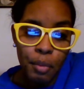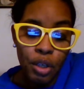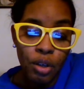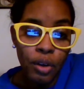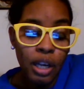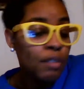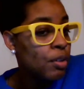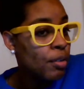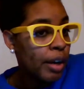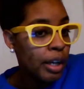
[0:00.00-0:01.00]
and let me know
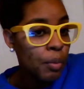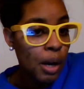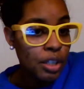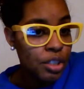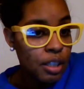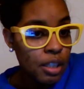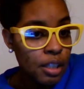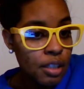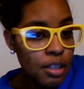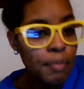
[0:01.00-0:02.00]
if you've already watched
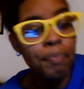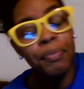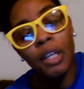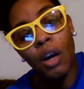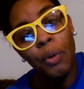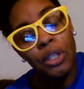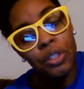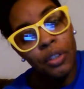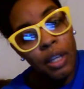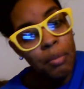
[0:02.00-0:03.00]
these. I
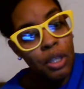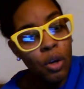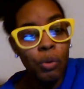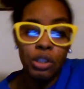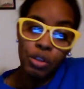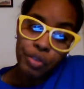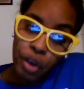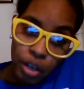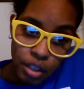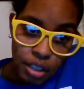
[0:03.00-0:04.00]
want you to let me know what you
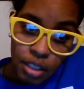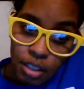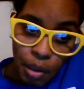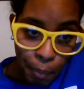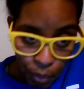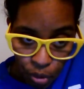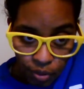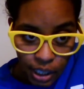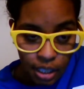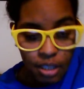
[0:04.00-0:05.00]
thought of these
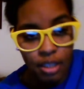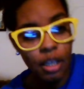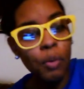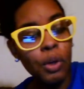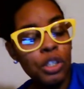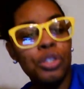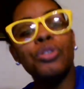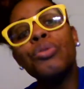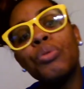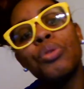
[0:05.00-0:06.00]
movies, and I
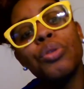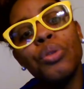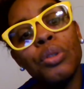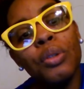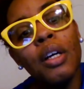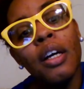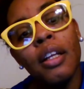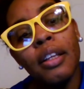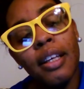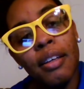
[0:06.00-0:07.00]
want you to
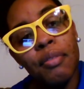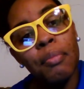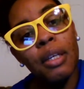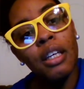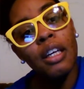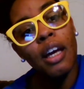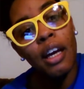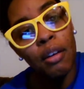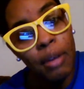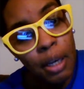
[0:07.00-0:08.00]
leave me
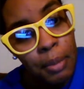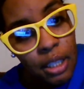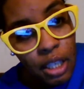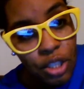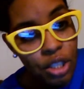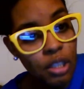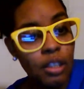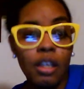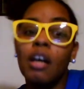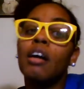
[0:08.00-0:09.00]
a
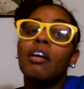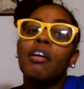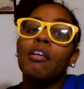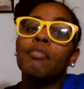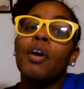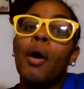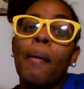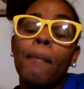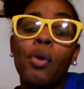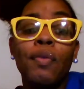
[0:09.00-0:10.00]
recommendation of
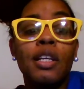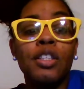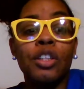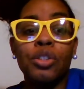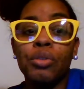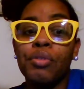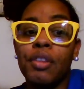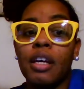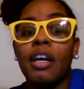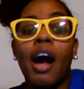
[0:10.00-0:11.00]
movies that
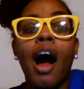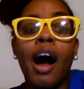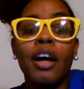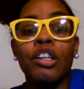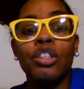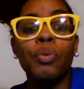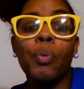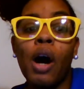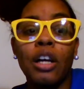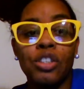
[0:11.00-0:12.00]
you think I
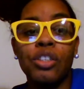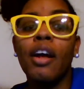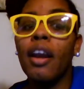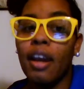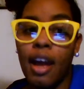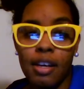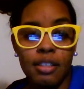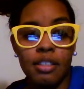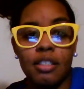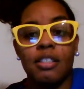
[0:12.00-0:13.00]
should watch
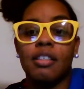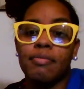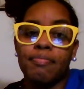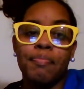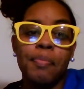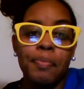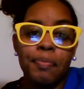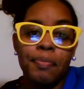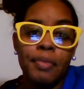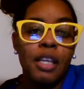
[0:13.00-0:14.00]
next.
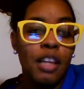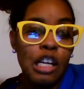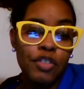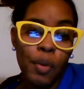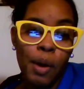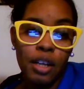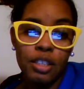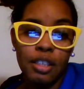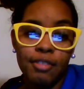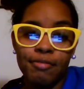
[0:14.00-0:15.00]
Thanks for
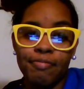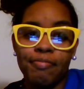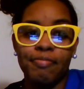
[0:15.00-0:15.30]
watching.